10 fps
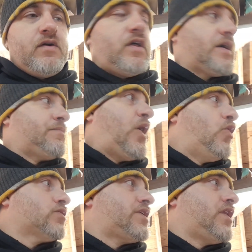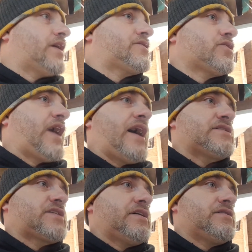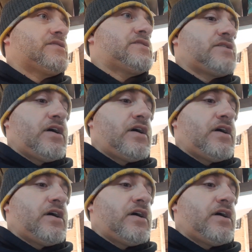Like my old collector gaskets,